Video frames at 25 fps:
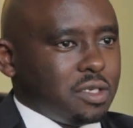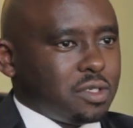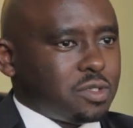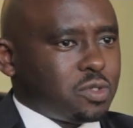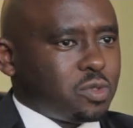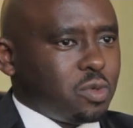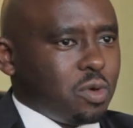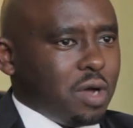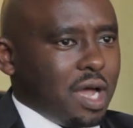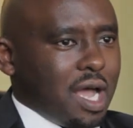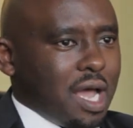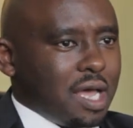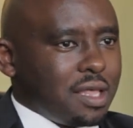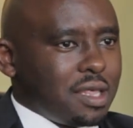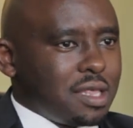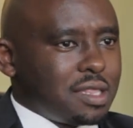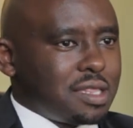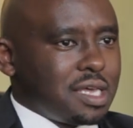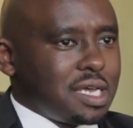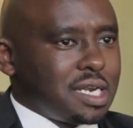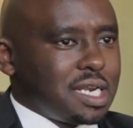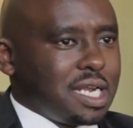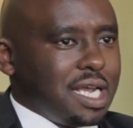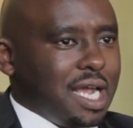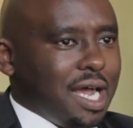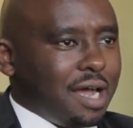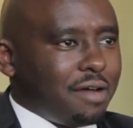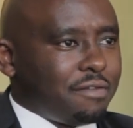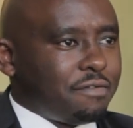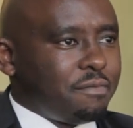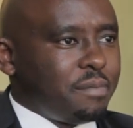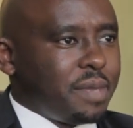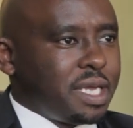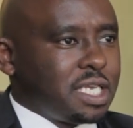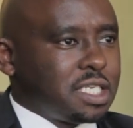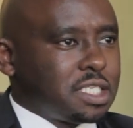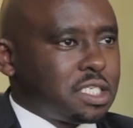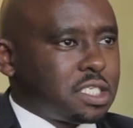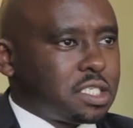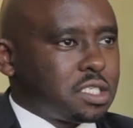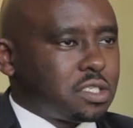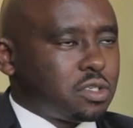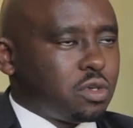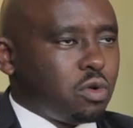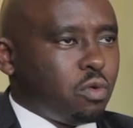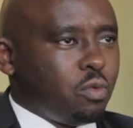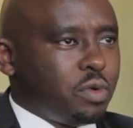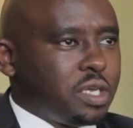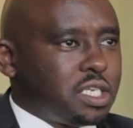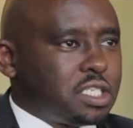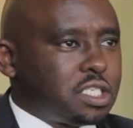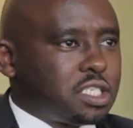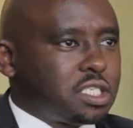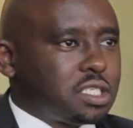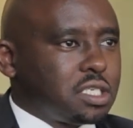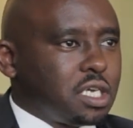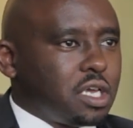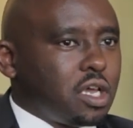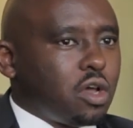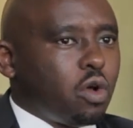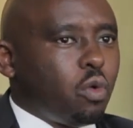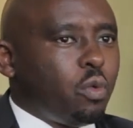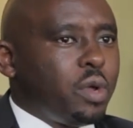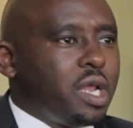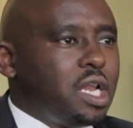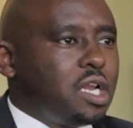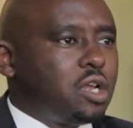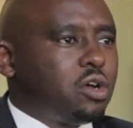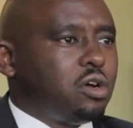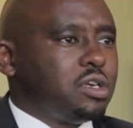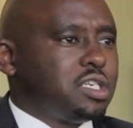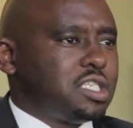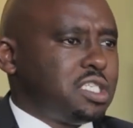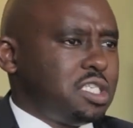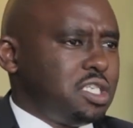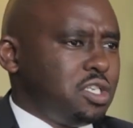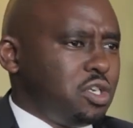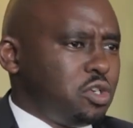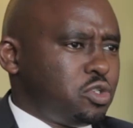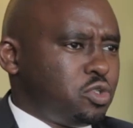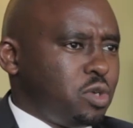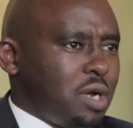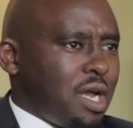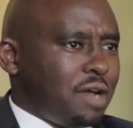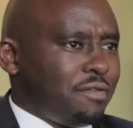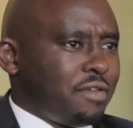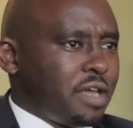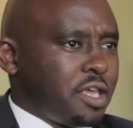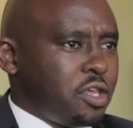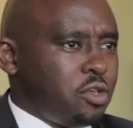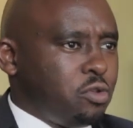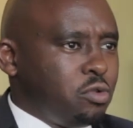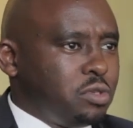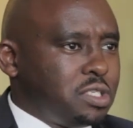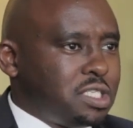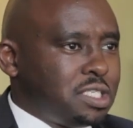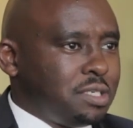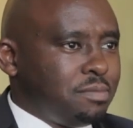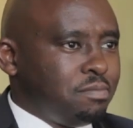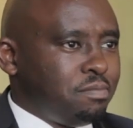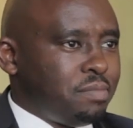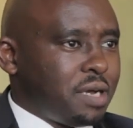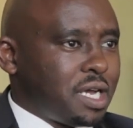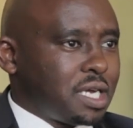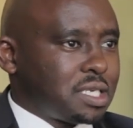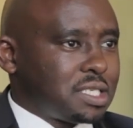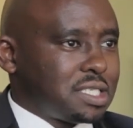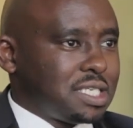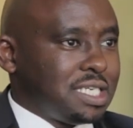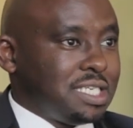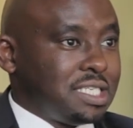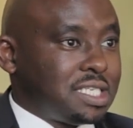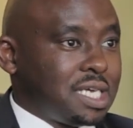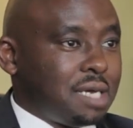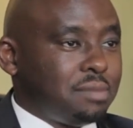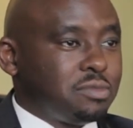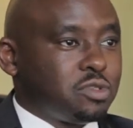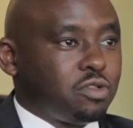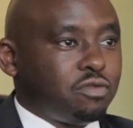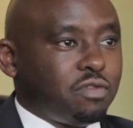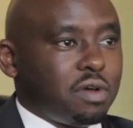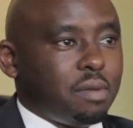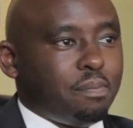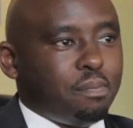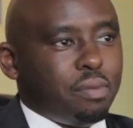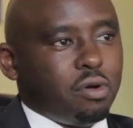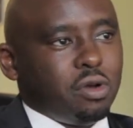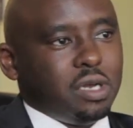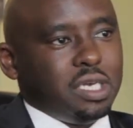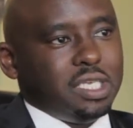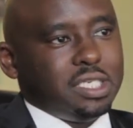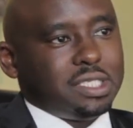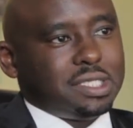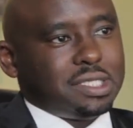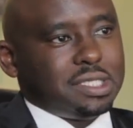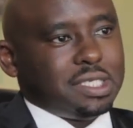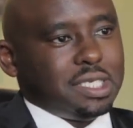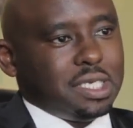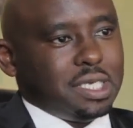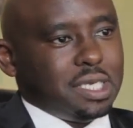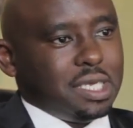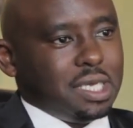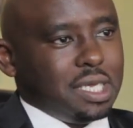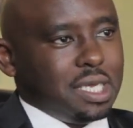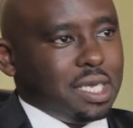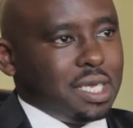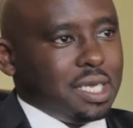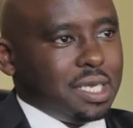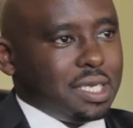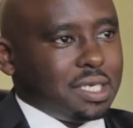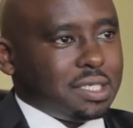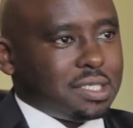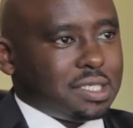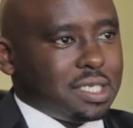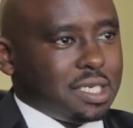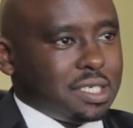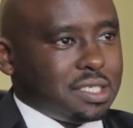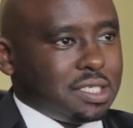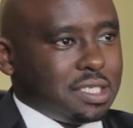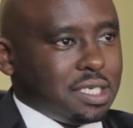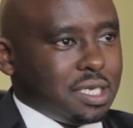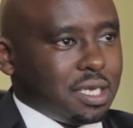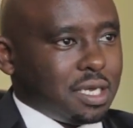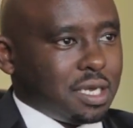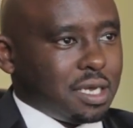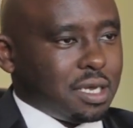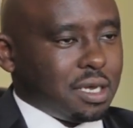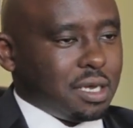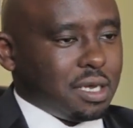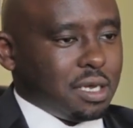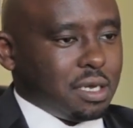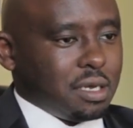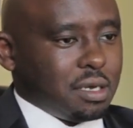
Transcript: So other than government, which will continue to have a huge impact in terms of a policy setting